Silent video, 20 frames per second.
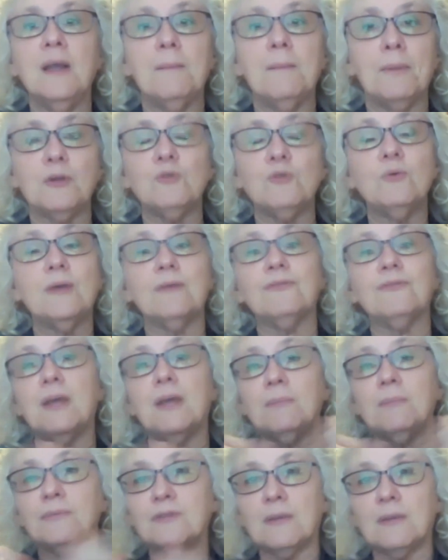but you give
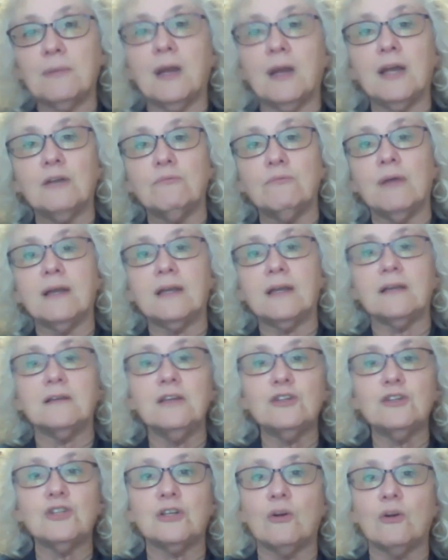them some kind of
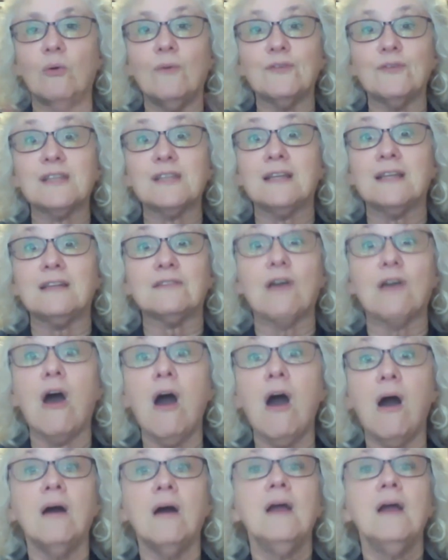recognition and all of a sudden it's,
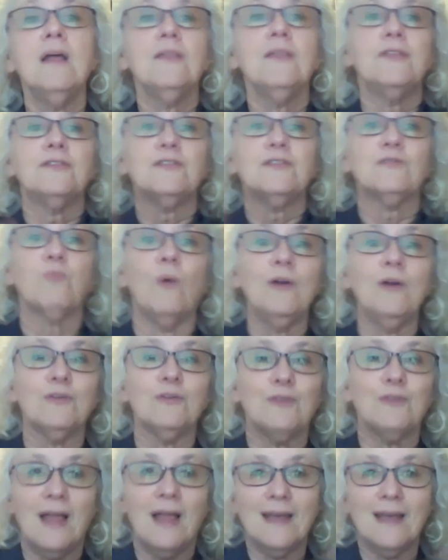oh, this is wonderful.